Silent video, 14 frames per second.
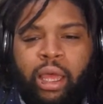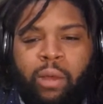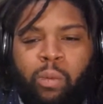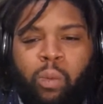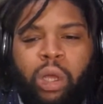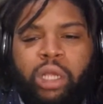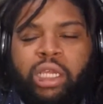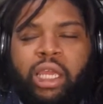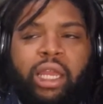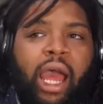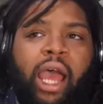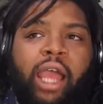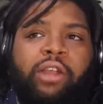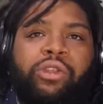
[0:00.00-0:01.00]
What can
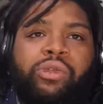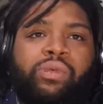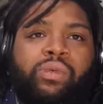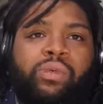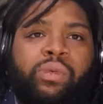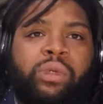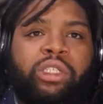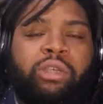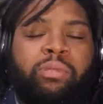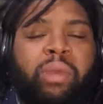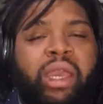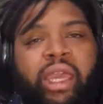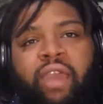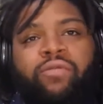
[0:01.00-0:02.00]
I do to
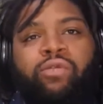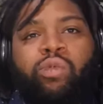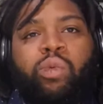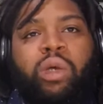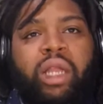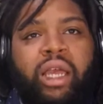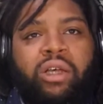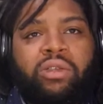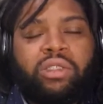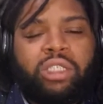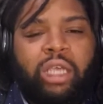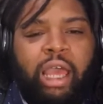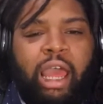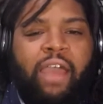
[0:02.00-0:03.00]
make everyone
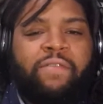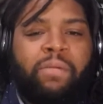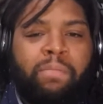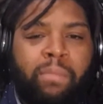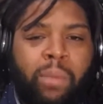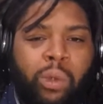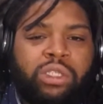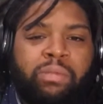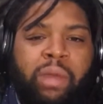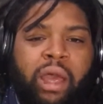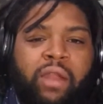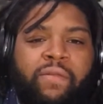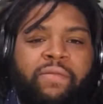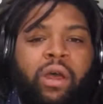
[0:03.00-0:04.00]
else have the most
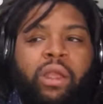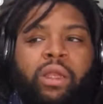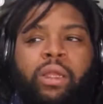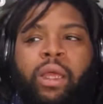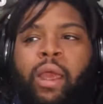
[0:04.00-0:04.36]
amount of fun?